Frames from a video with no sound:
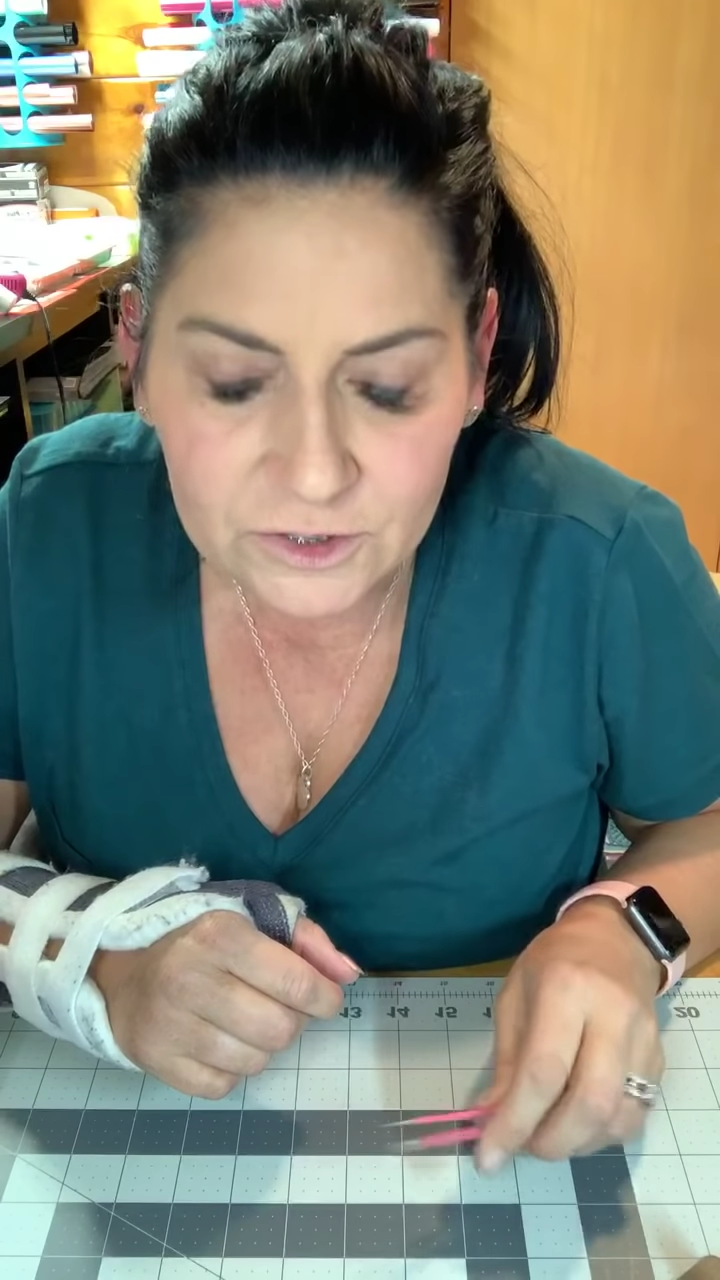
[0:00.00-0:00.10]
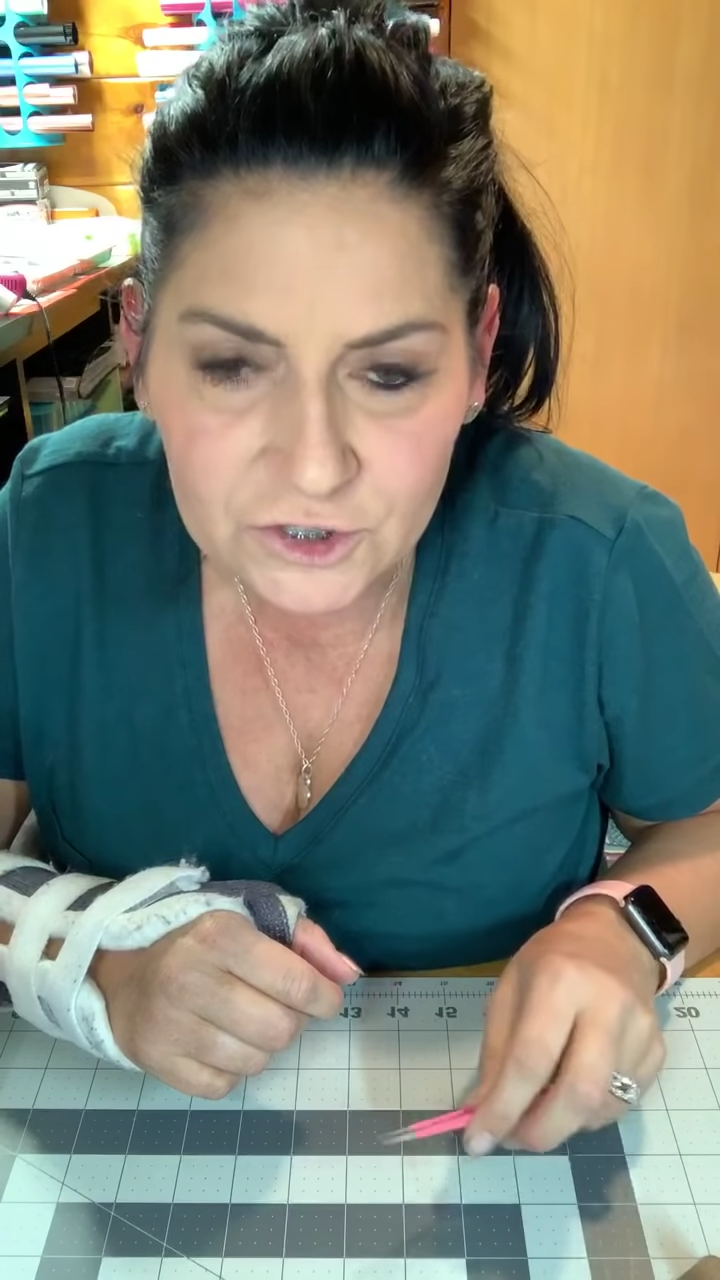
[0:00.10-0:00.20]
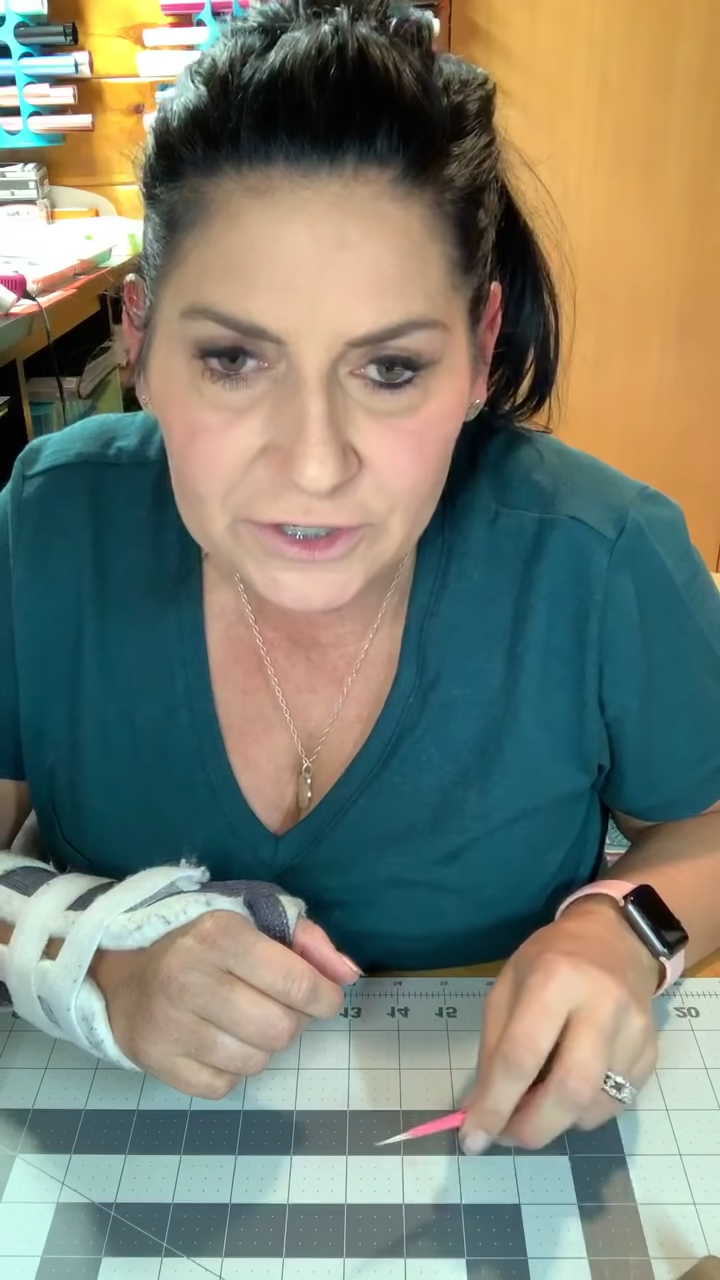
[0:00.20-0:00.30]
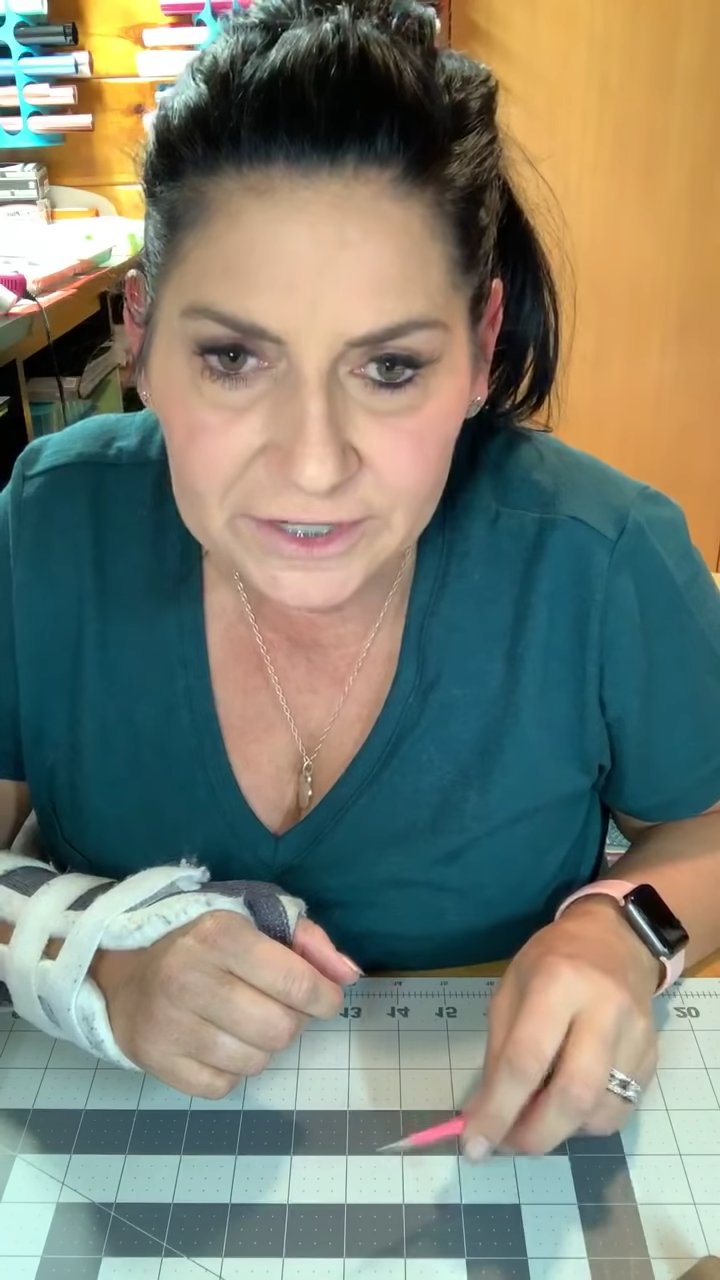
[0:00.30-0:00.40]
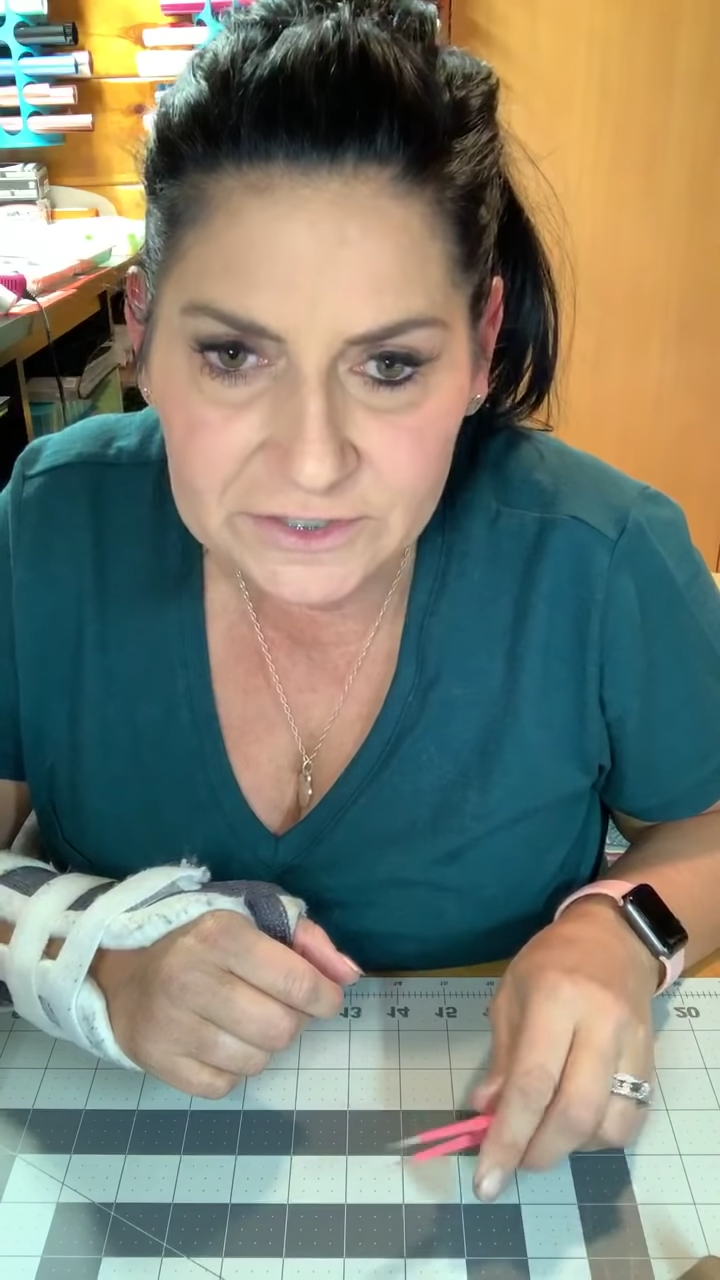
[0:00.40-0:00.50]

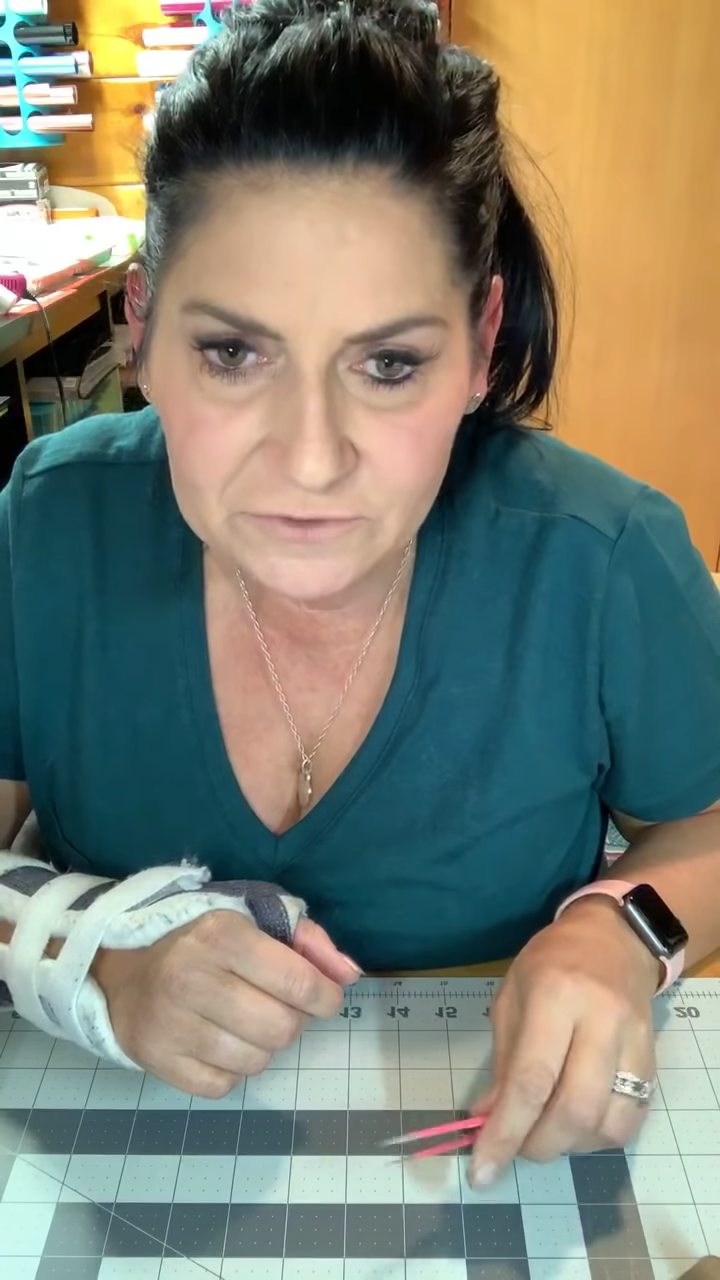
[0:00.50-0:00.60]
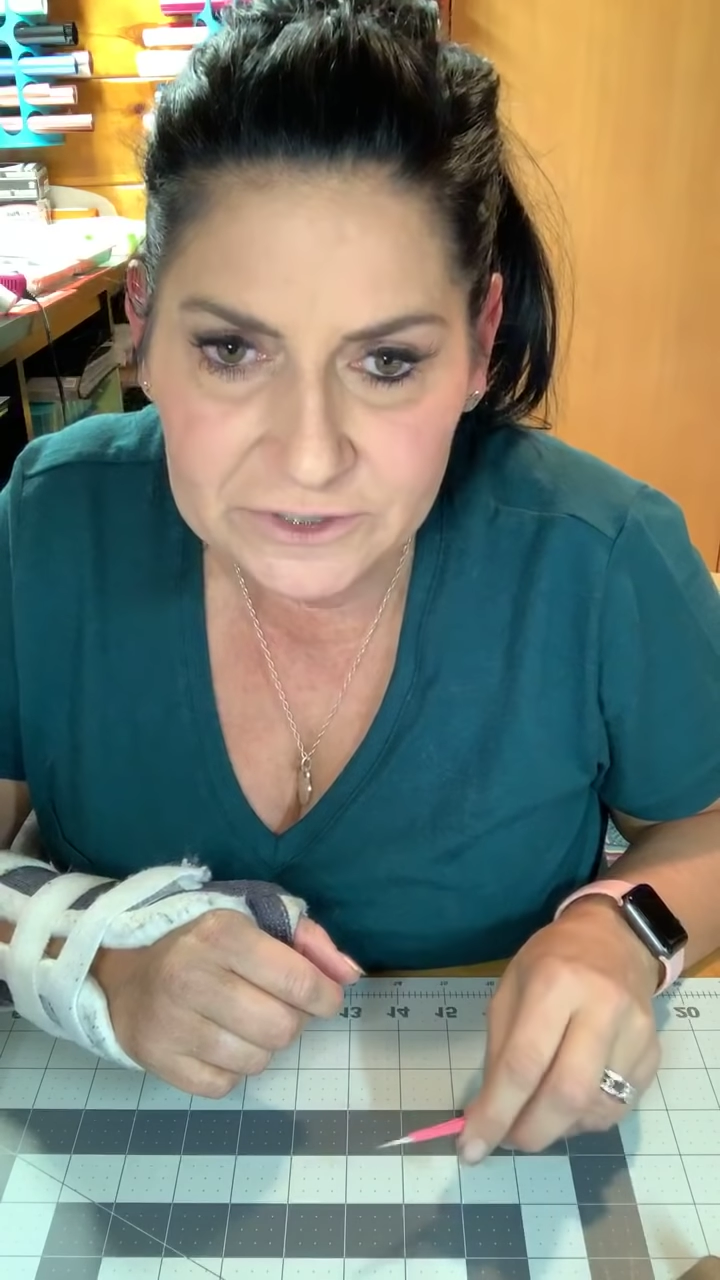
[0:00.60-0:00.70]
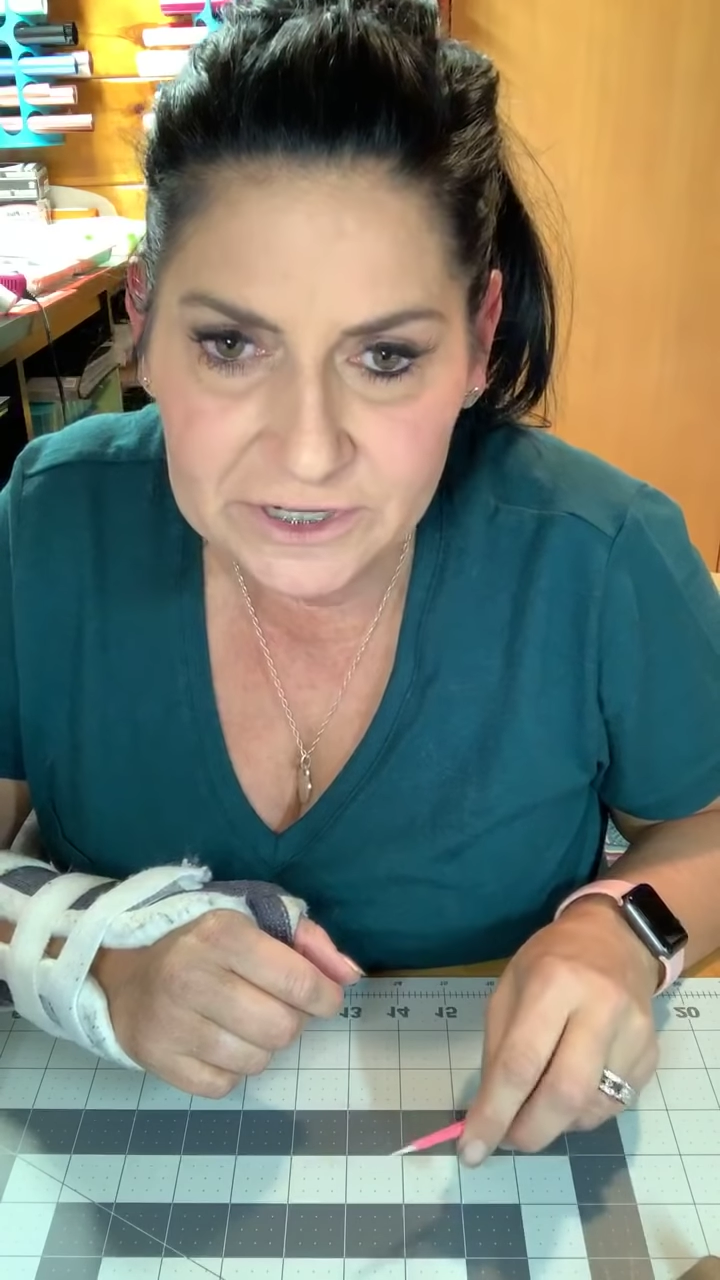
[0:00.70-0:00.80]
Transfer